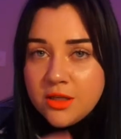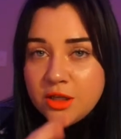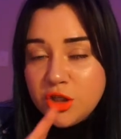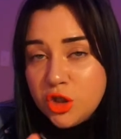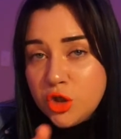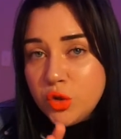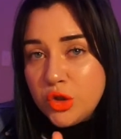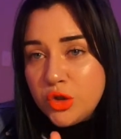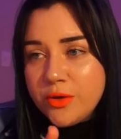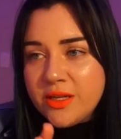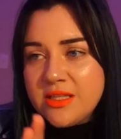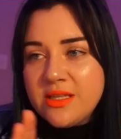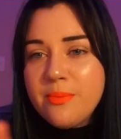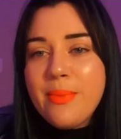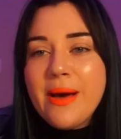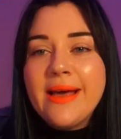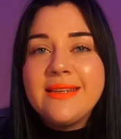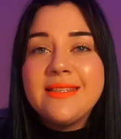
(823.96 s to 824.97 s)
two twins,
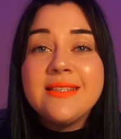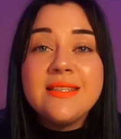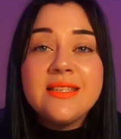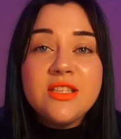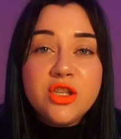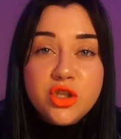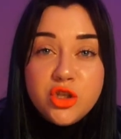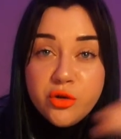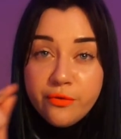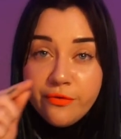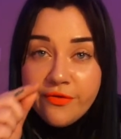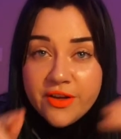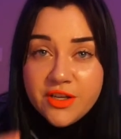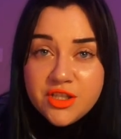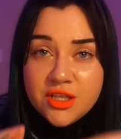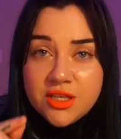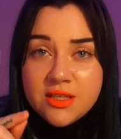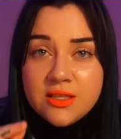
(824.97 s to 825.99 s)
and Pisces is the two
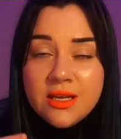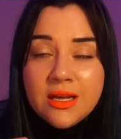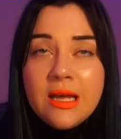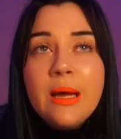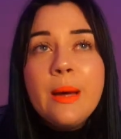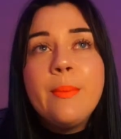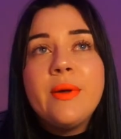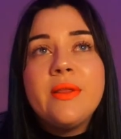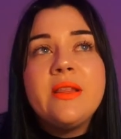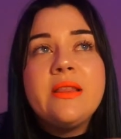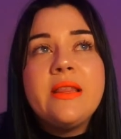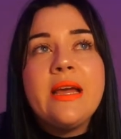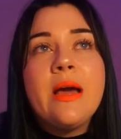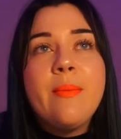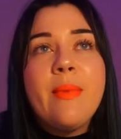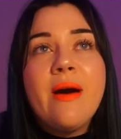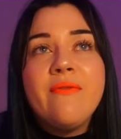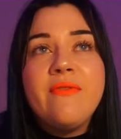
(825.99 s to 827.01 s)
fishes. But the
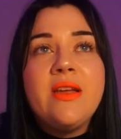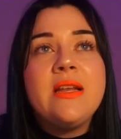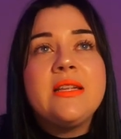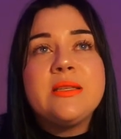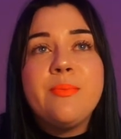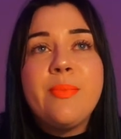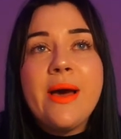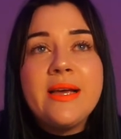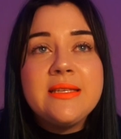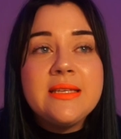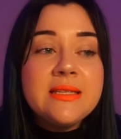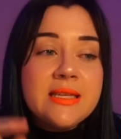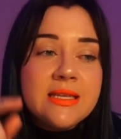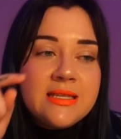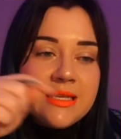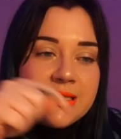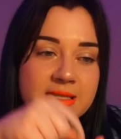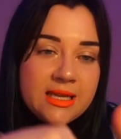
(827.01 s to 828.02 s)
thing about Venus and Pisces
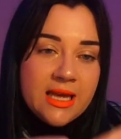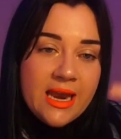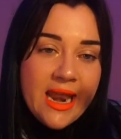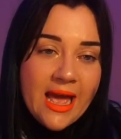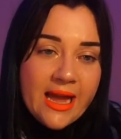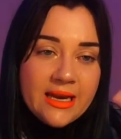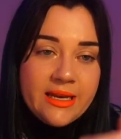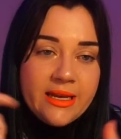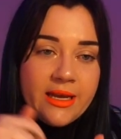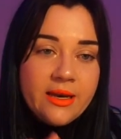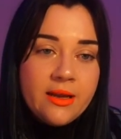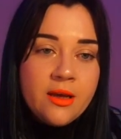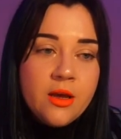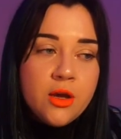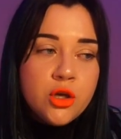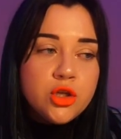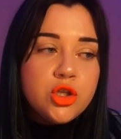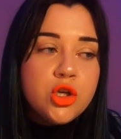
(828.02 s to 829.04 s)
is it's connected.
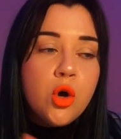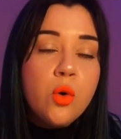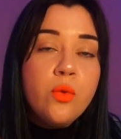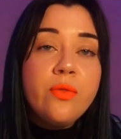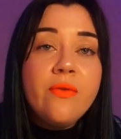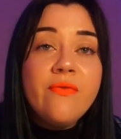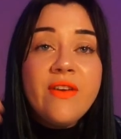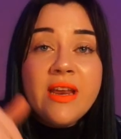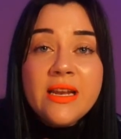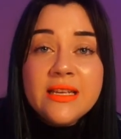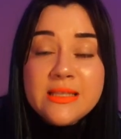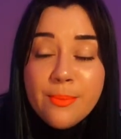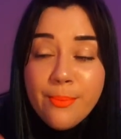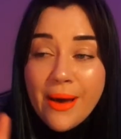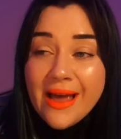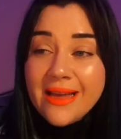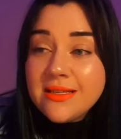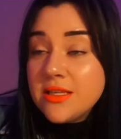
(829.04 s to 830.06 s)
So Venus
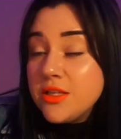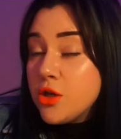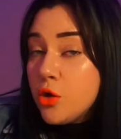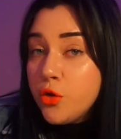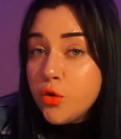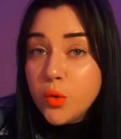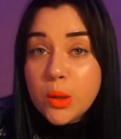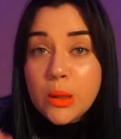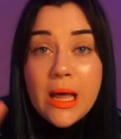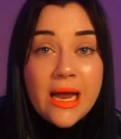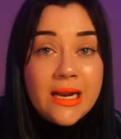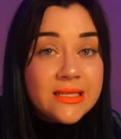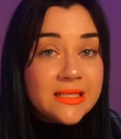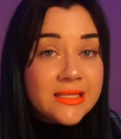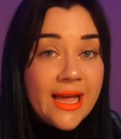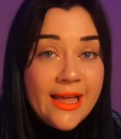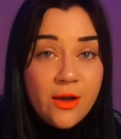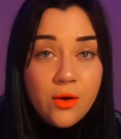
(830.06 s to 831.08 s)
and Pisces go through a lot of
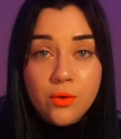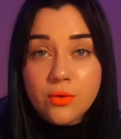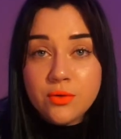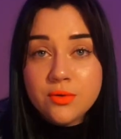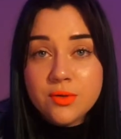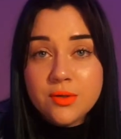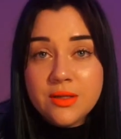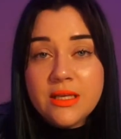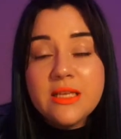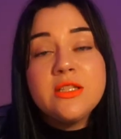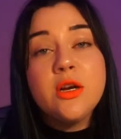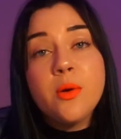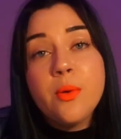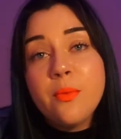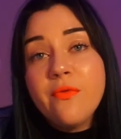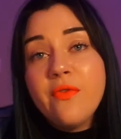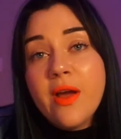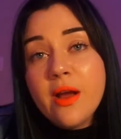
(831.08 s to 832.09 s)
cycles. These
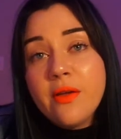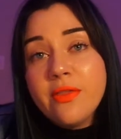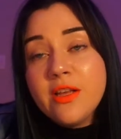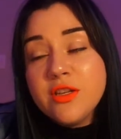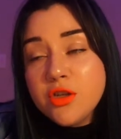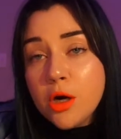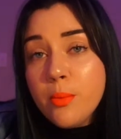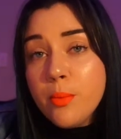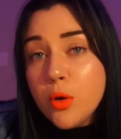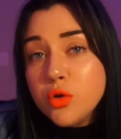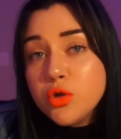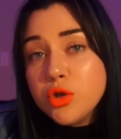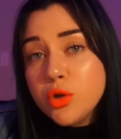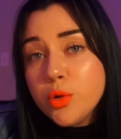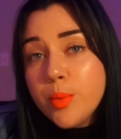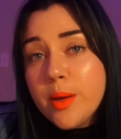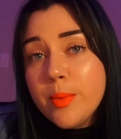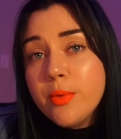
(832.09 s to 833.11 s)
are
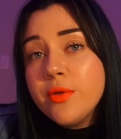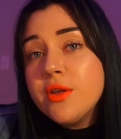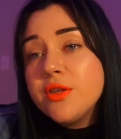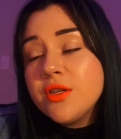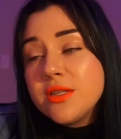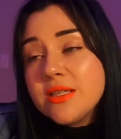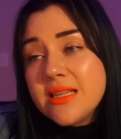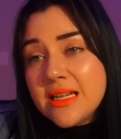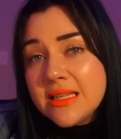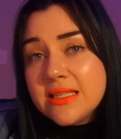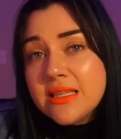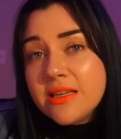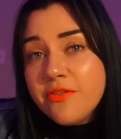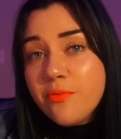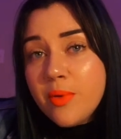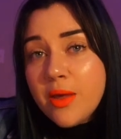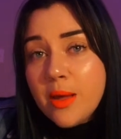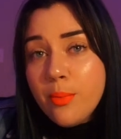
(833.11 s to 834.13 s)
emotional people. These are
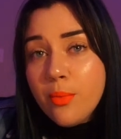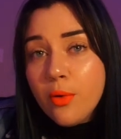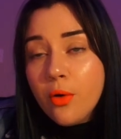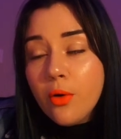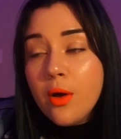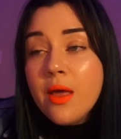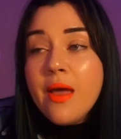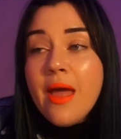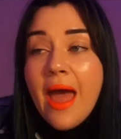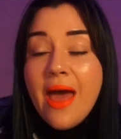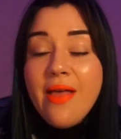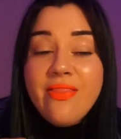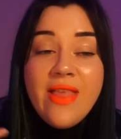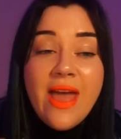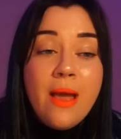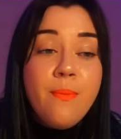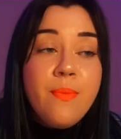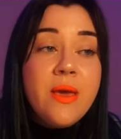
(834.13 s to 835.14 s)
sensitive people,
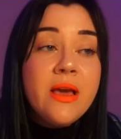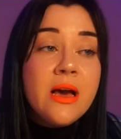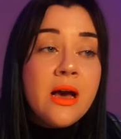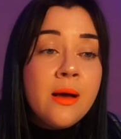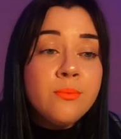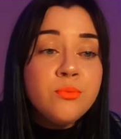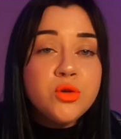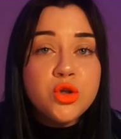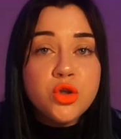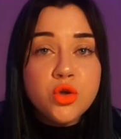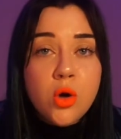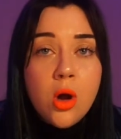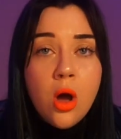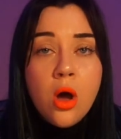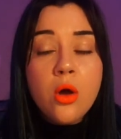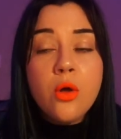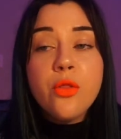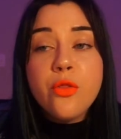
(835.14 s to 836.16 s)
and they become
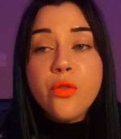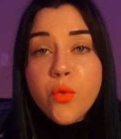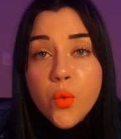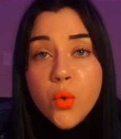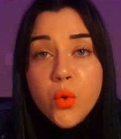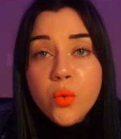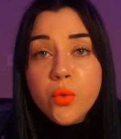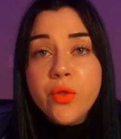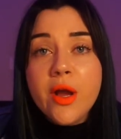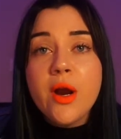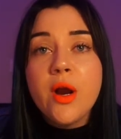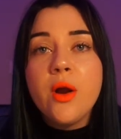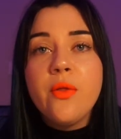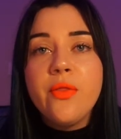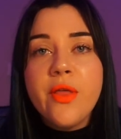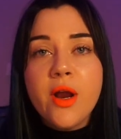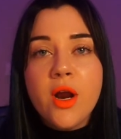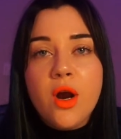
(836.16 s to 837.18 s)
strong through
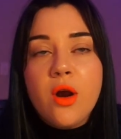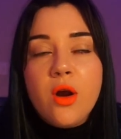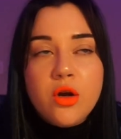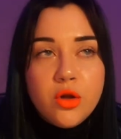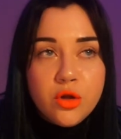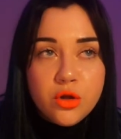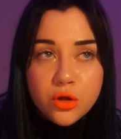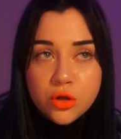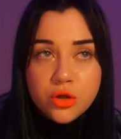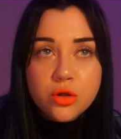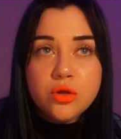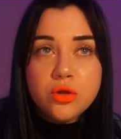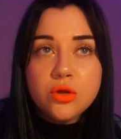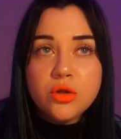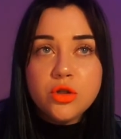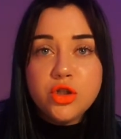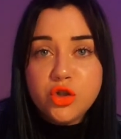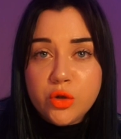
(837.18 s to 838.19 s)
their
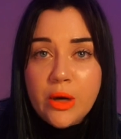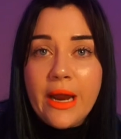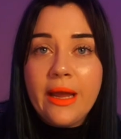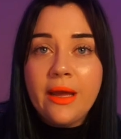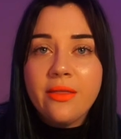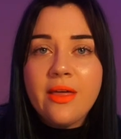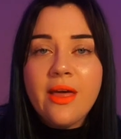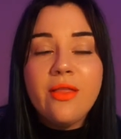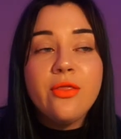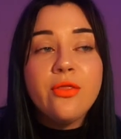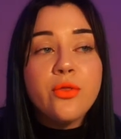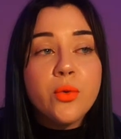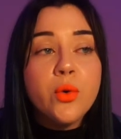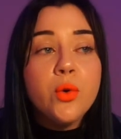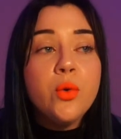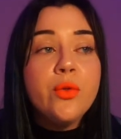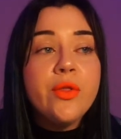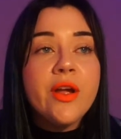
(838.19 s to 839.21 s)
strength and
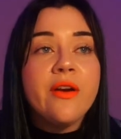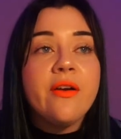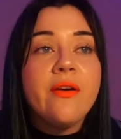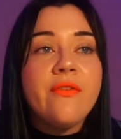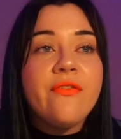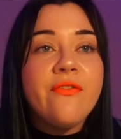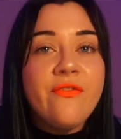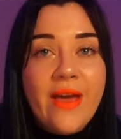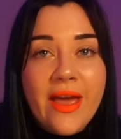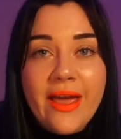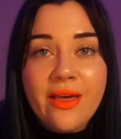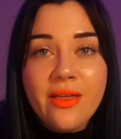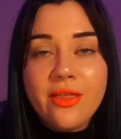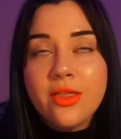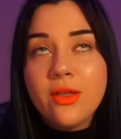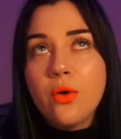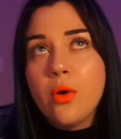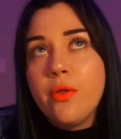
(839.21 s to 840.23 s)
through their
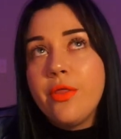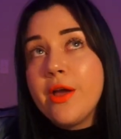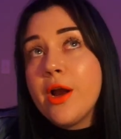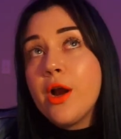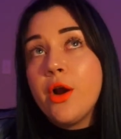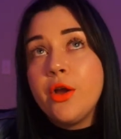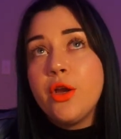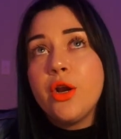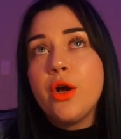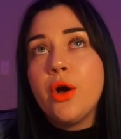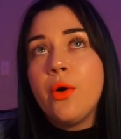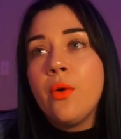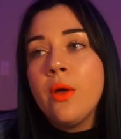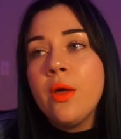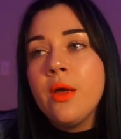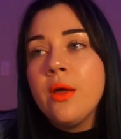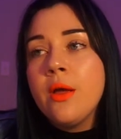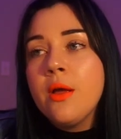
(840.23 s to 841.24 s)
faith, or their
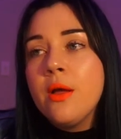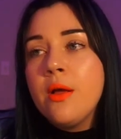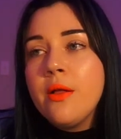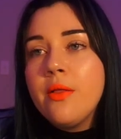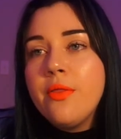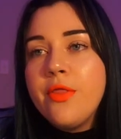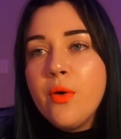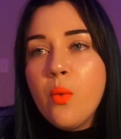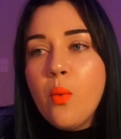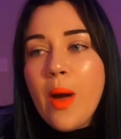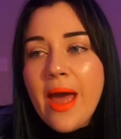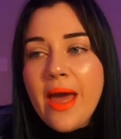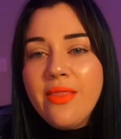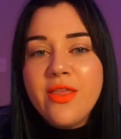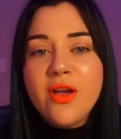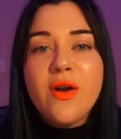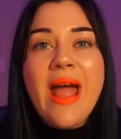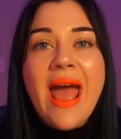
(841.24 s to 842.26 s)
the
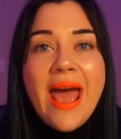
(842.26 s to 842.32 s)
way their